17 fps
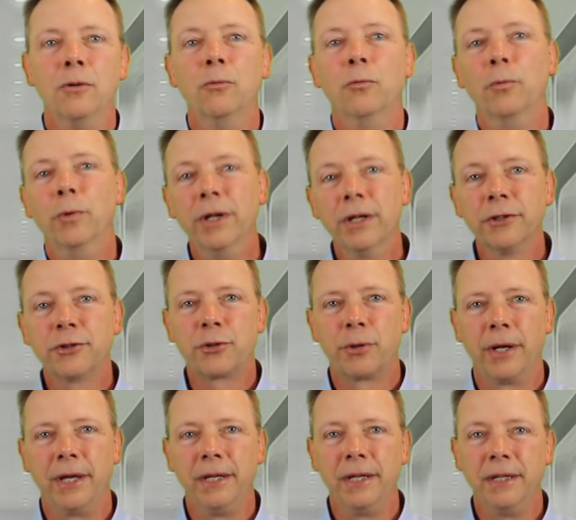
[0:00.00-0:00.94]
Real
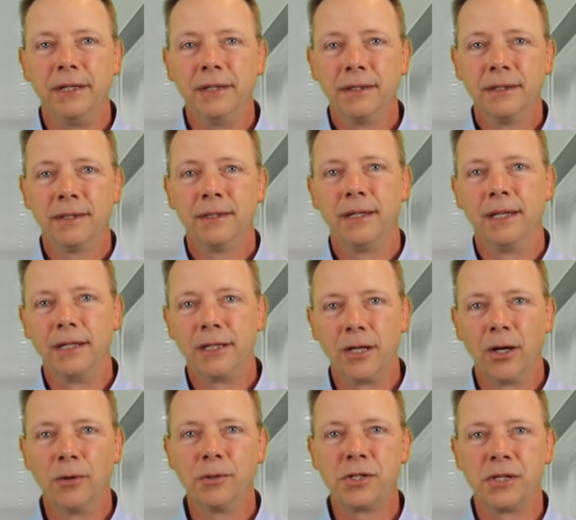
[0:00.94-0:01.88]
training and
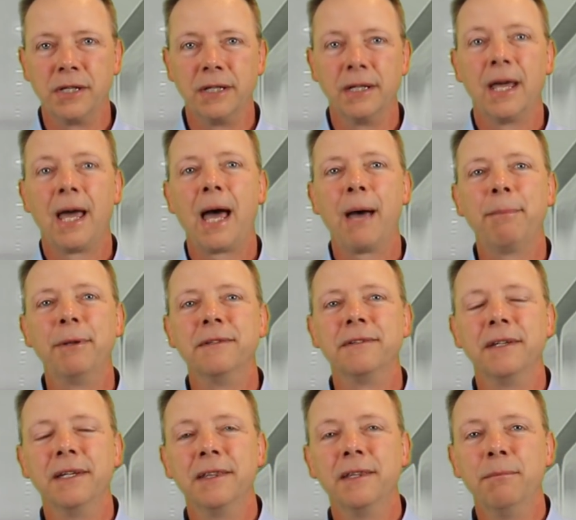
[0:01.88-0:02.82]
coaching
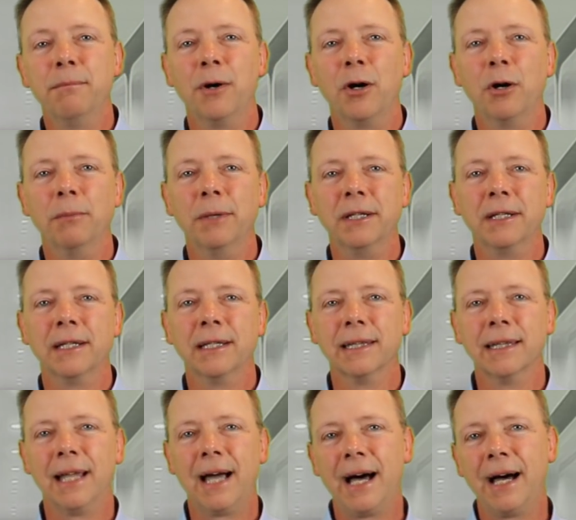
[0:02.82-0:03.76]
happens in the moment,
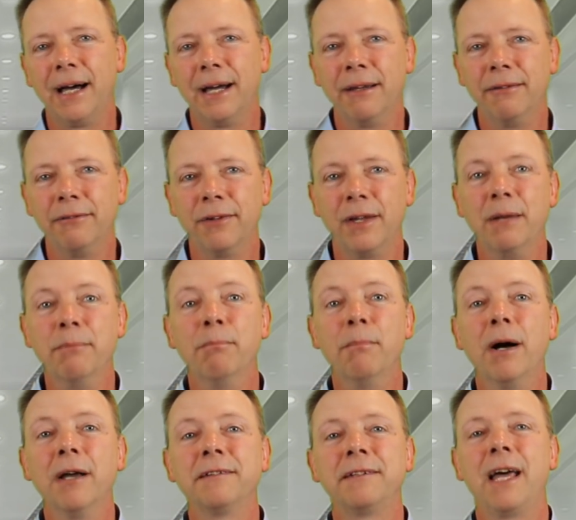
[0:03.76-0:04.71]
live,
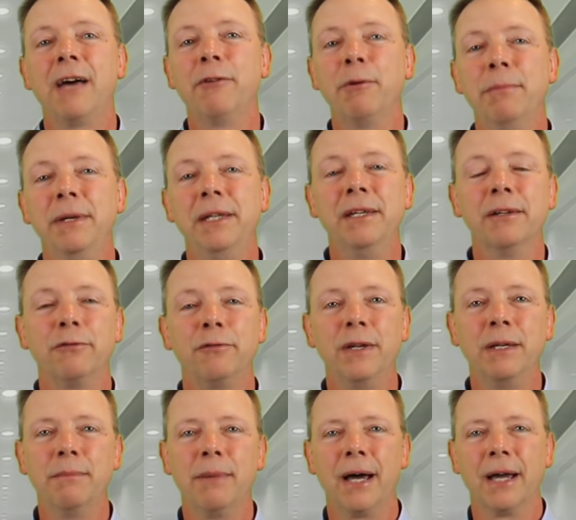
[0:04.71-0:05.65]
and must have immediate
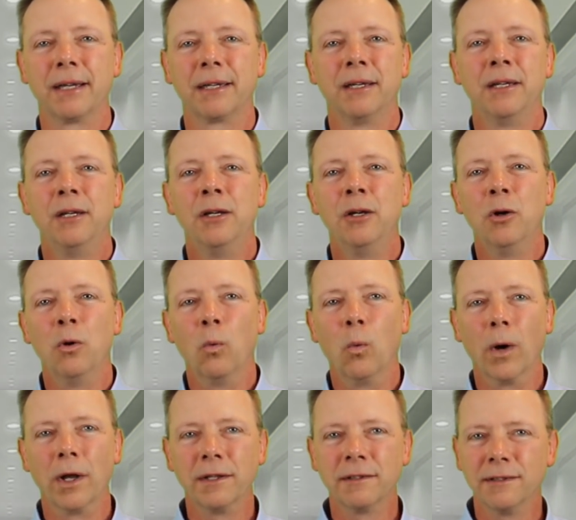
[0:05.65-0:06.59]
feedback.
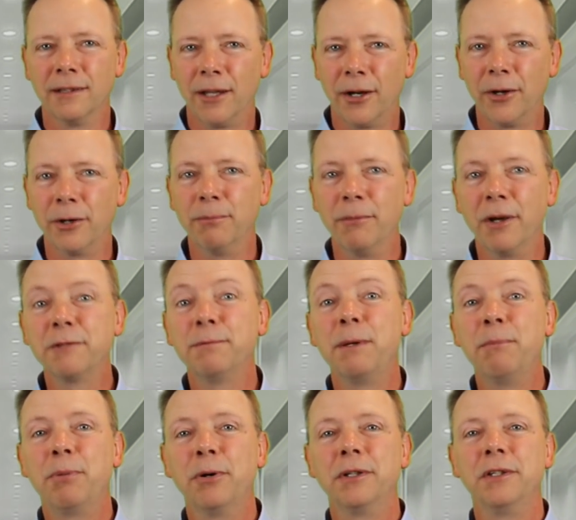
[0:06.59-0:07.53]
What is learned must
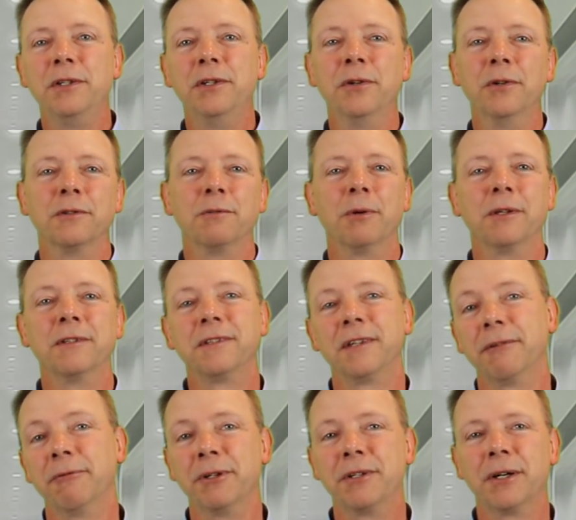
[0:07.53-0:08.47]
be put to use once
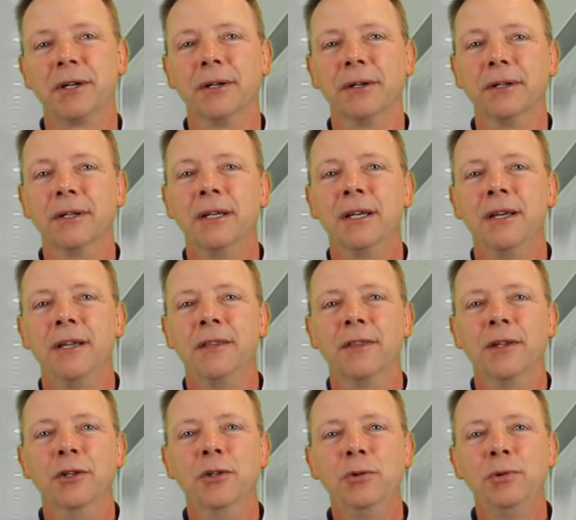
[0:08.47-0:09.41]
they return.
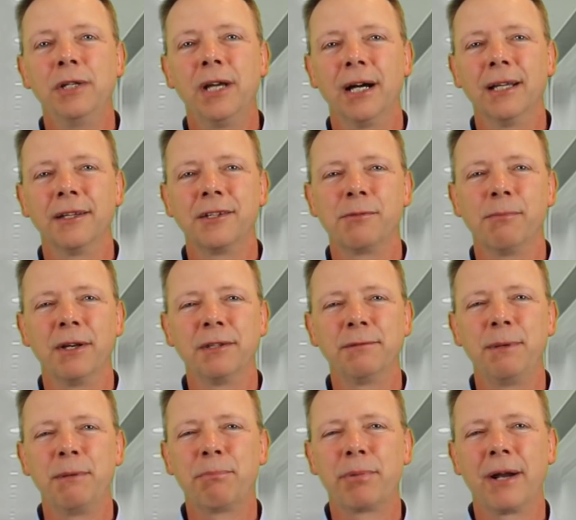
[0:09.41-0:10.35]
The new knowledge
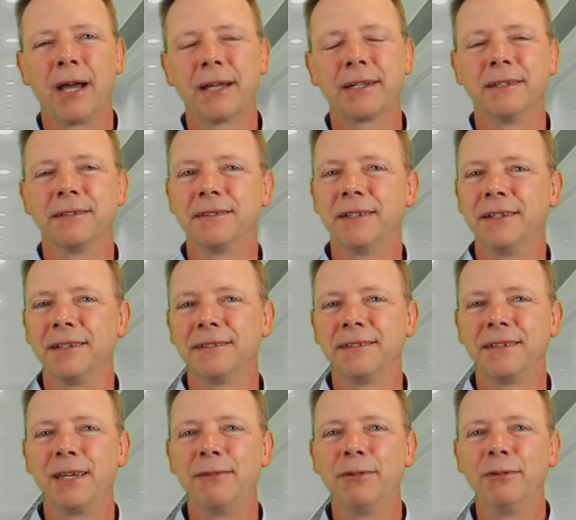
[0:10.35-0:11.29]
must be practiced in a
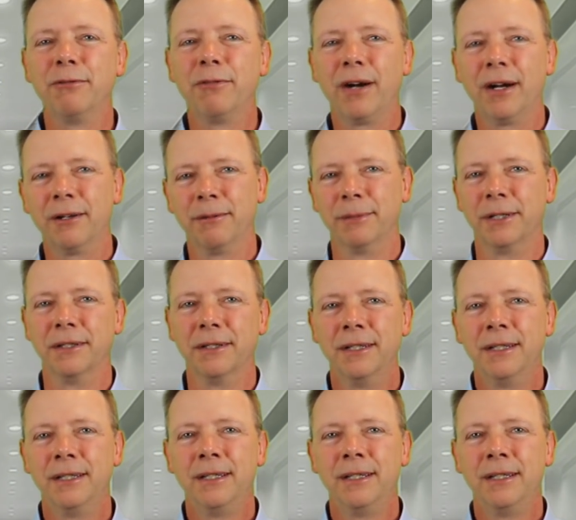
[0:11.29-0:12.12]
safe environment.